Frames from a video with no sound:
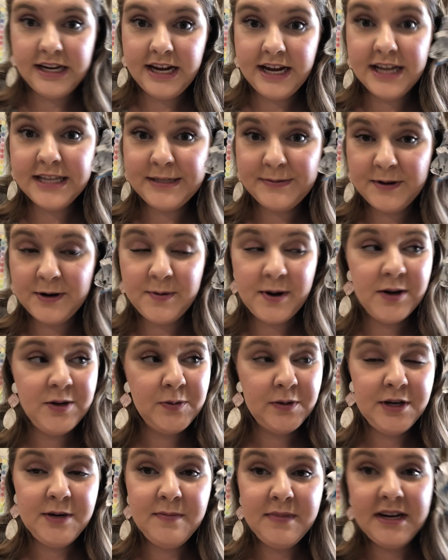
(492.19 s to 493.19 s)
it's been about
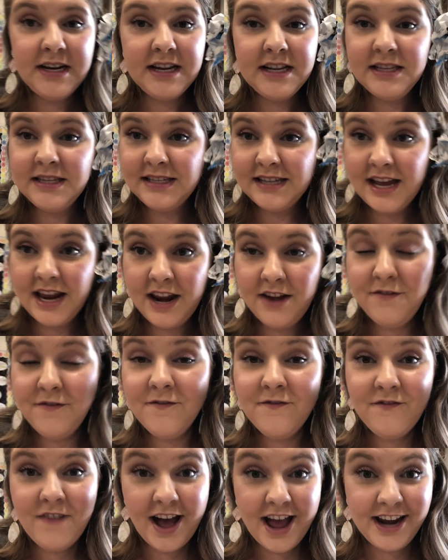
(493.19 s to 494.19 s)
20 minutes and I
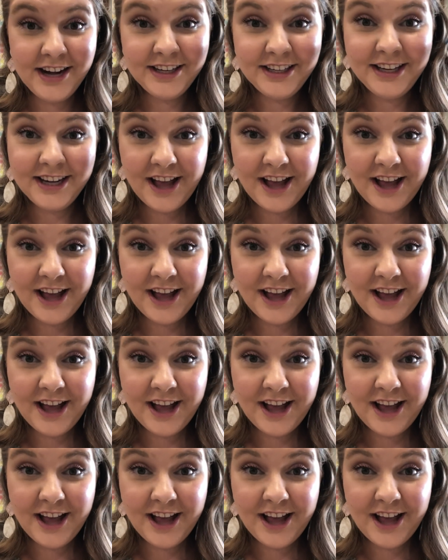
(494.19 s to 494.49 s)
finally